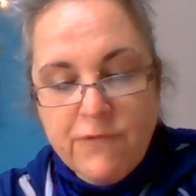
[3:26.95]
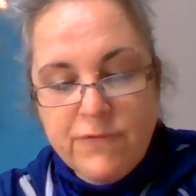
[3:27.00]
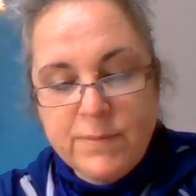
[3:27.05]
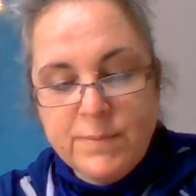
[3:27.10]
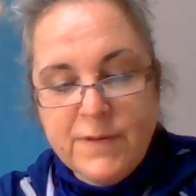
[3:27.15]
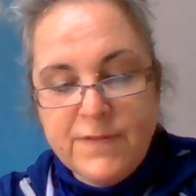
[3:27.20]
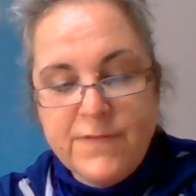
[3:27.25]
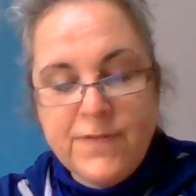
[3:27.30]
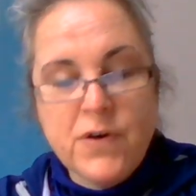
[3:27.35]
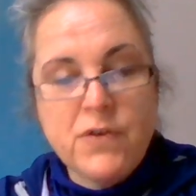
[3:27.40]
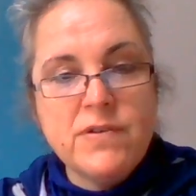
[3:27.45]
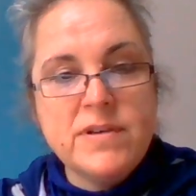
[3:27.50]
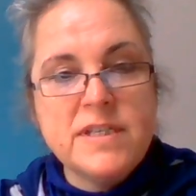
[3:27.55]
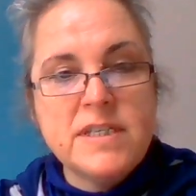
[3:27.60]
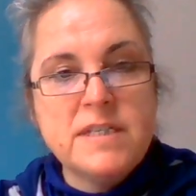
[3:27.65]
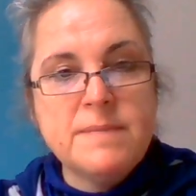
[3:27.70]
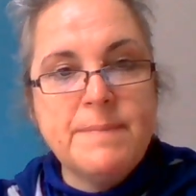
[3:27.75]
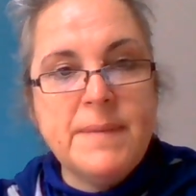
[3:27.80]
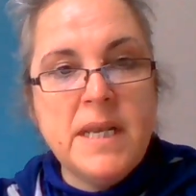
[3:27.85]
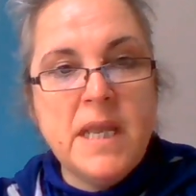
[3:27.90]
from the
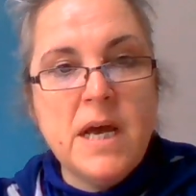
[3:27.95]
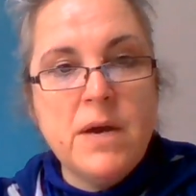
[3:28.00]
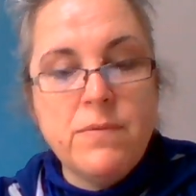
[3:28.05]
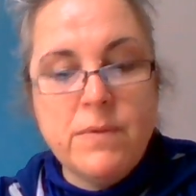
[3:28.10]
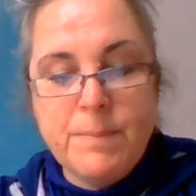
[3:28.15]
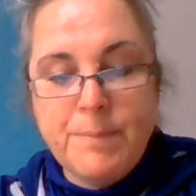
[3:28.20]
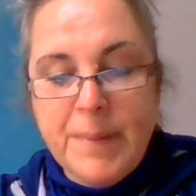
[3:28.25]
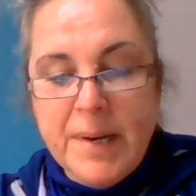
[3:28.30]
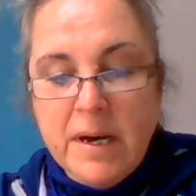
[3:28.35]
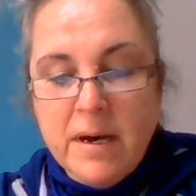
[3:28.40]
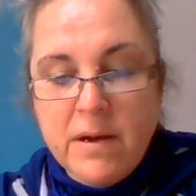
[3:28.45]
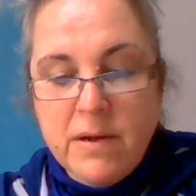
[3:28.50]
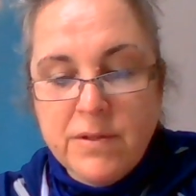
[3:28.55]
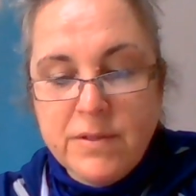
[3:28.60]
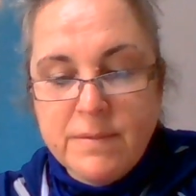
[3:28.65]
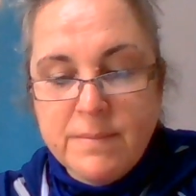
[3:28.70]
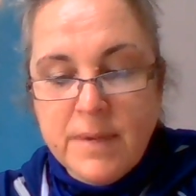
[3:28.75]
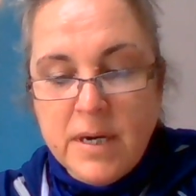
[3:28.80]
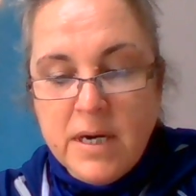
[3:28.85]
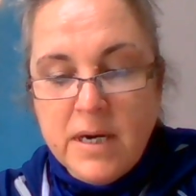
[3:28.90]
forest below and pile
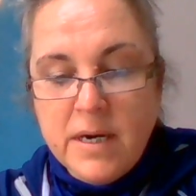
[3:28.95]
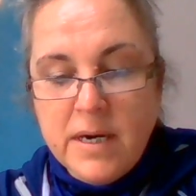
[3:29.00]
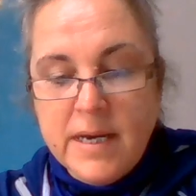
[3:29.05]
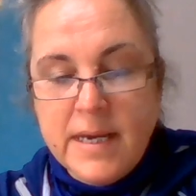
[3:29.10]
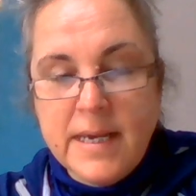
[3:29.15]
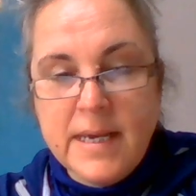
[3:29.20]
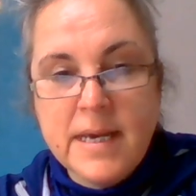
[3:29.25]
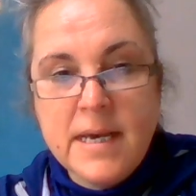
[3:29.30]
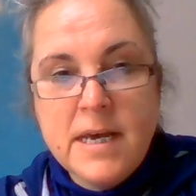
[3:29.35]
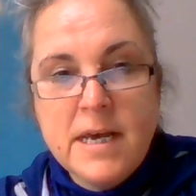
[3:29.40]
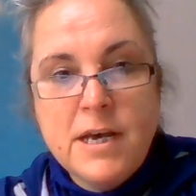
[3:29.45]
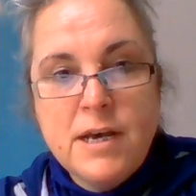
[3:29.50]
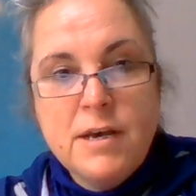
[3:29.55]
them high.